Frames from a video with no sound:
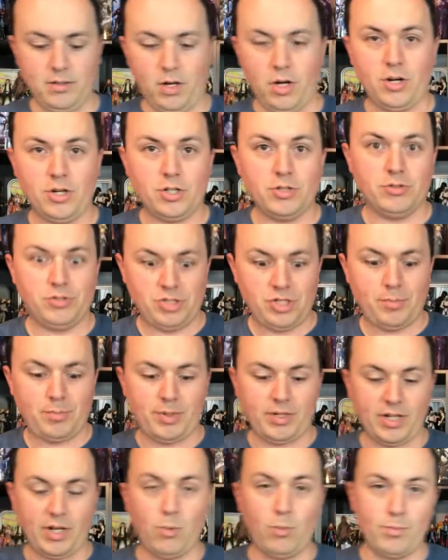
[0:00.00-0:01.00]
Are you
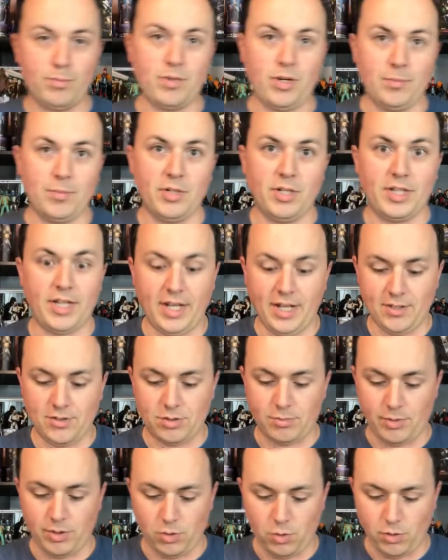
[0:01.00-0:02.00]
shipping? I'm going to
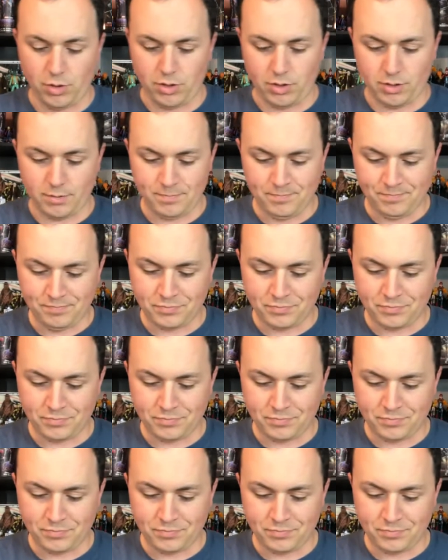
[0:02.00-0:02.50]
cancel my order.